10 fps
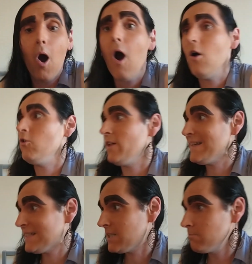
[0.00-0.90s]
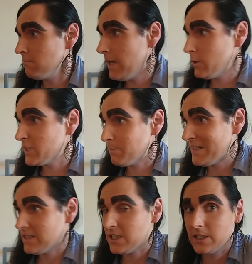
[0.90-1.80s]
Oh, that smells a
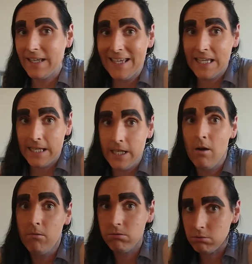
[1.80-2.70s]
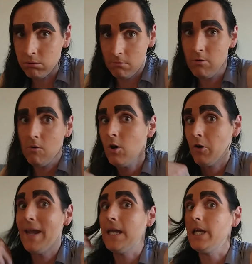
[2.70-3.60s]
bit stinky. Woo, woo,
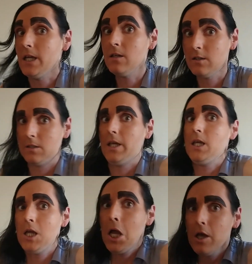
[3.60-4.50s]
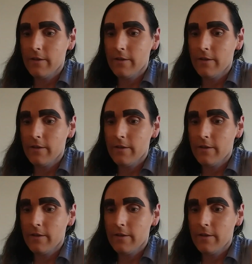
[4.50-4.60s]
crazy.